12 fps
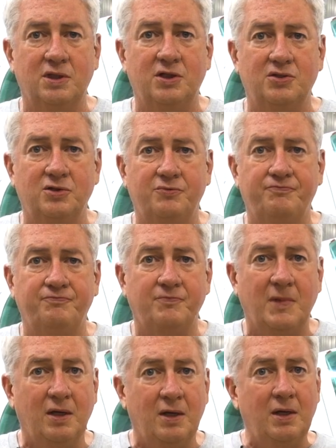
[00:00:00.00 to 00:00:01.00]
an issue.
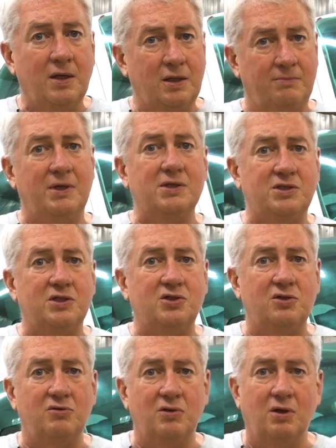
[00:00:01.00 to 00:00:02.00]
The biggest
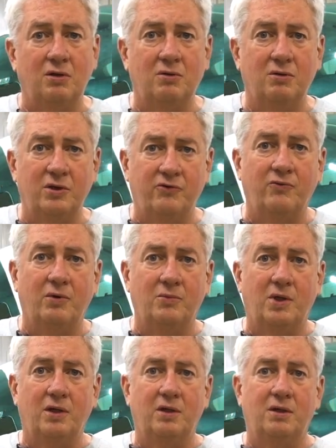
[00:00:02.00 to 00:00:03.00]
issue, though, is
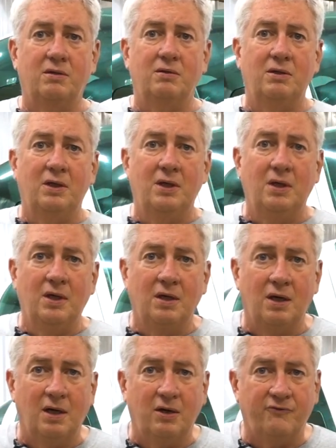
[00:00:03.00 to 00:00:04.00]
runway length.
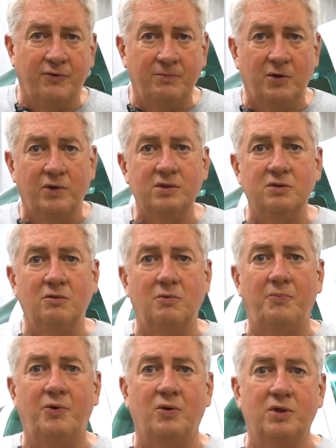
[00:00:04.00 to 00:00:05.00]
From the original
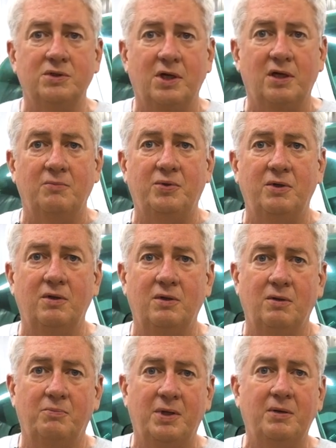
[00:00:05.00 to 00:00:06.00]
reports, I computed
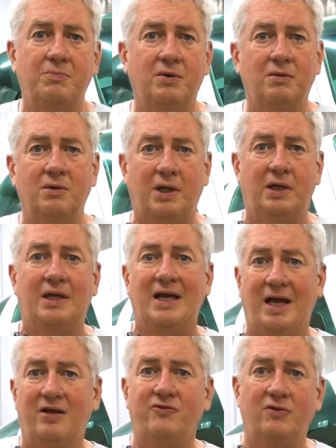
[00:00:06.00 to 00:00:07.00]
the people and
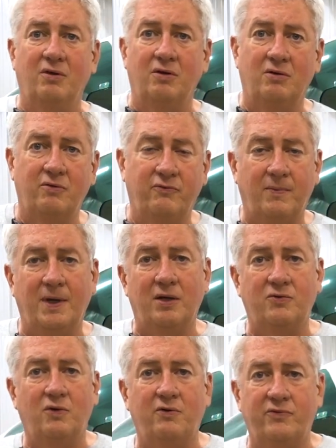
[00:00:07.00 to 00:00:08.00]
gas load of
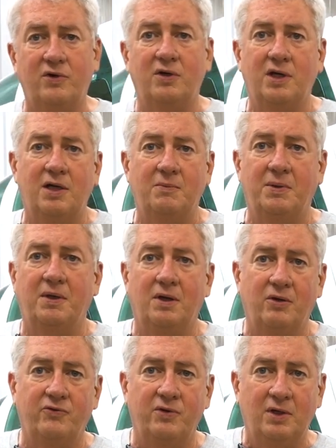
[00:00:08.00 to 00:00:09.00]
about 1,280
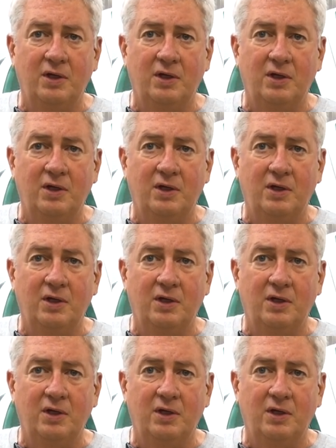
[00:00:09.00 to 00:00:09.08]
pounds,